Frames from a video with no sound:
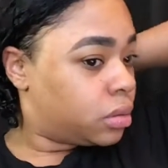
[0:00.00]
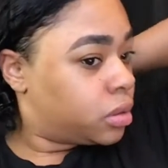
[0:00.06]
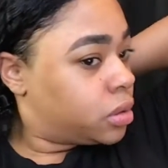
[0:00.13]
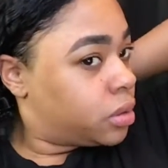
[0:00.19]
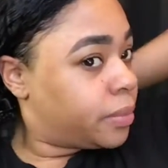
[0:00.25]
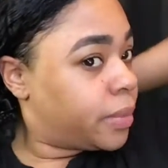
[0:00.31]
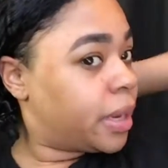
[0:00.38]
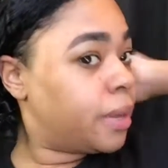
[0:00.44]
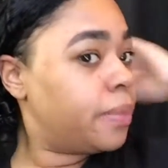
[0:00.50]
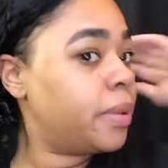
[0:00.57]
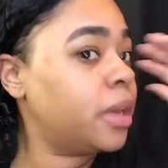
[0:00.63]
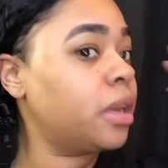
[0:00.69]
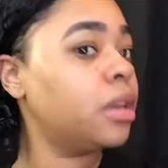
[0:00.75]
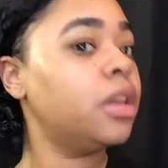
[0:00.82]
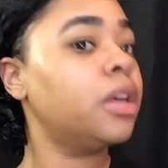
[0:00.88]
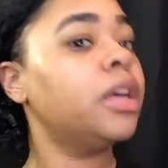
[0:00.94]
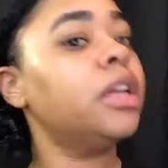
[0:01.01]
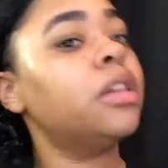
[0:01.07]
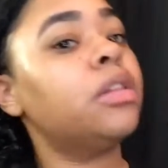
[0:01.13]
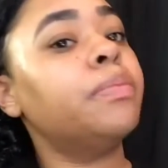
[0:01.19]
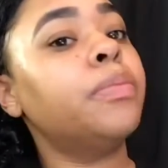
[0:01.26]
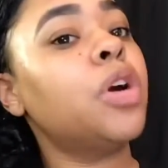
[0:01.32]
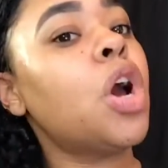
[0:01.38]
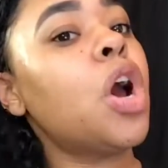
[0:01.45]
Just in my opinion. Look at
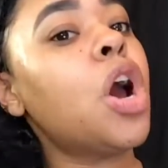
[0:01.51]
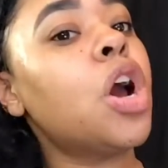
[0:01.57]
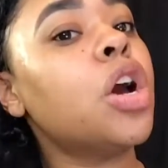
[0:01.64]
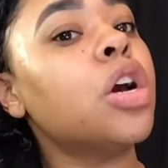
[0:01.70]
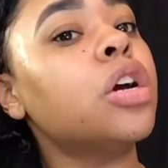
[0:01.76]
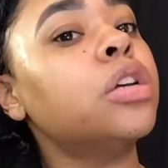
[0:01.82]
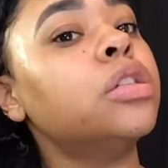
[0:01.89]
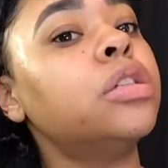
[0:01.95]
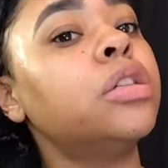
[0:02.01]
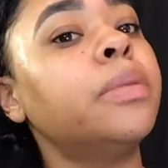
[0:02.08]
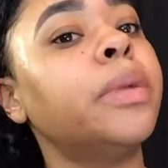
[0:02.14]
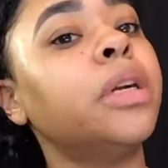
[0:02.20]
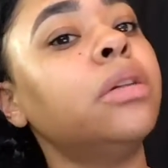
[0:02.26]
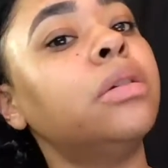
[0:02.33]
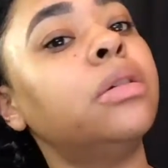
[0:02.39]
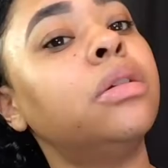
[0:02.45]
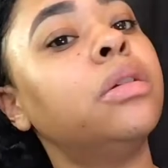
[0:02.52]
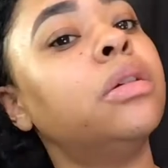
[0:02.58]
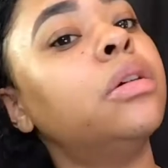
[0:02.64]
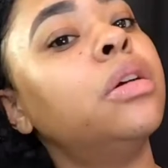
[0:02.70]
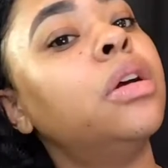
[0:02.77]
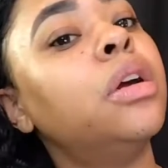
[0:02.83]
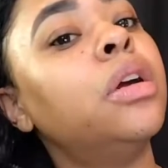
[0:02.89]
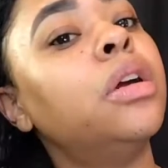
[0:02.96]
them curls. Come on.
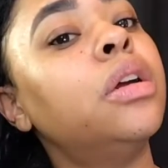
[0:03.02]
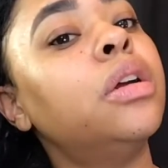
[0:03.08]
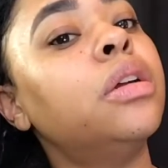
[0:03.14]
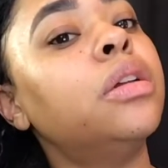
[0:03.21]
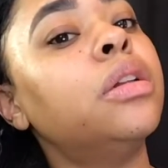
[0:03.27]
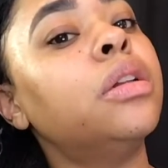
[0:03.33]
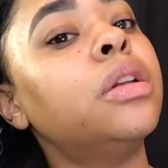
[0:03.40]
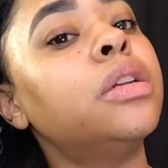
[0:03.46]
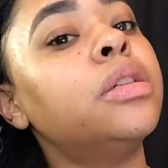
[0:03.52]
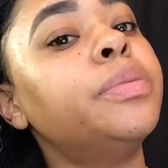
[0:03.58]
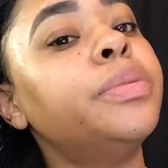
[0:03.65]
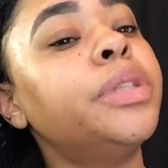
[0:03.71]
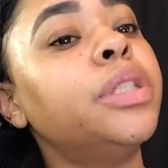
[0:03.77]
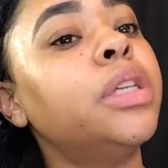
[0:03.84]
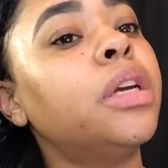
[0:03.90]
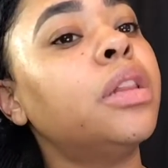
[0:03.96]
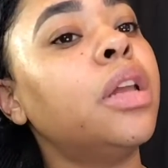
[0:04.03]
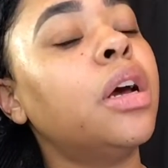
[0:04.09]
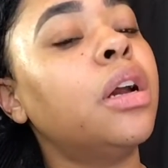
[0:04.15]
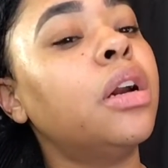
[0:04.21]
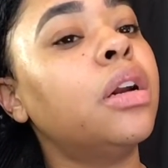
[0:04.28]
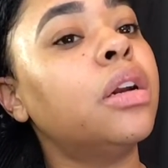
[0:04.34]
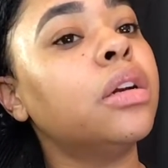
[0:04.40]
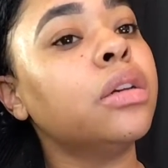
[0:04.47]
Let's appreciate that.
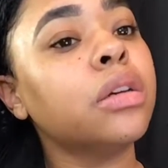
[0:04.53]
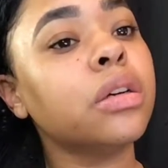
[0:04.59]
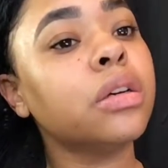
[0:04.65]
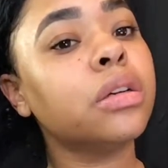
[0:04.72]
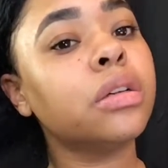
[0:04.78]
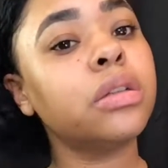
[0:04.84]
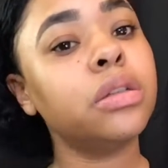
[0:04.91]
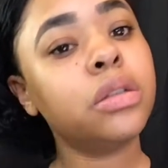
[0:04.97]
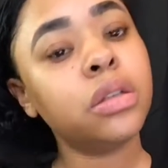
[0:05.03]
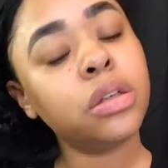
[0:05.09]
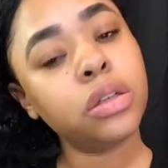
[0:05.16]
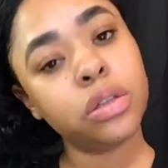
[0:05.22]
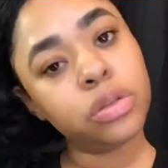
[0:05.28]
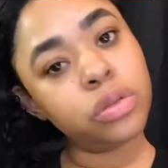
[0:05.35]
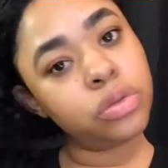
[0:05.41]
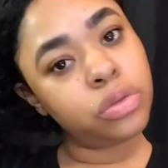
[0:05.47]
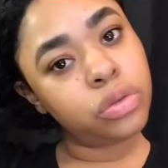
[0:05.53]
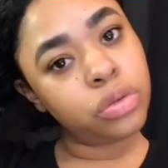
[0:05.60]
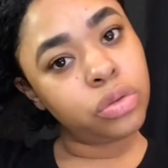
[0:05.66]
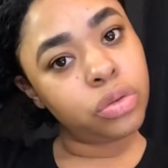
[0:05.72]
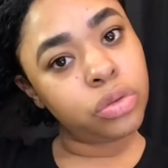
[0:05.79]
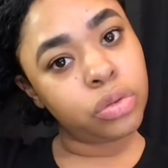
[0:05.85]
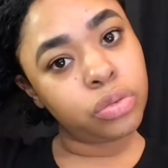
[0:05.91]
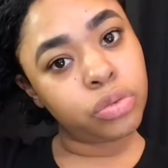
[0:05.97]

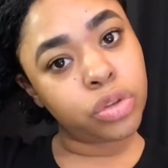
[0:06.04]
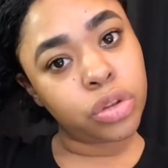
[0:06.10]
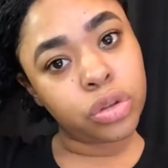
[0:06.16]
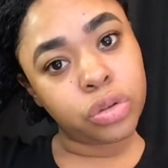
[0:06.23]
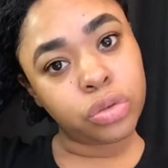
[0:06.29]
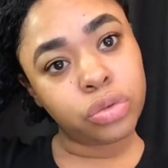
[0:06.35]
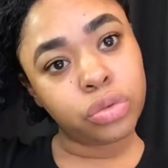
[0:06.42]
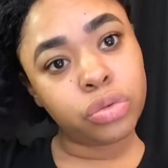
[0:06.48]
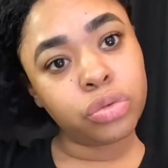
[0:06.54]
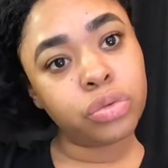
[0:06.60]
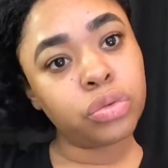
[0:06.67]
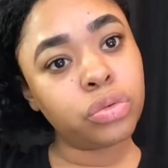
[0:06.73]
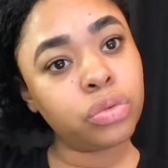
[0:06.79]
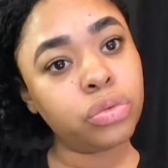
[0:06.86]
See the curls?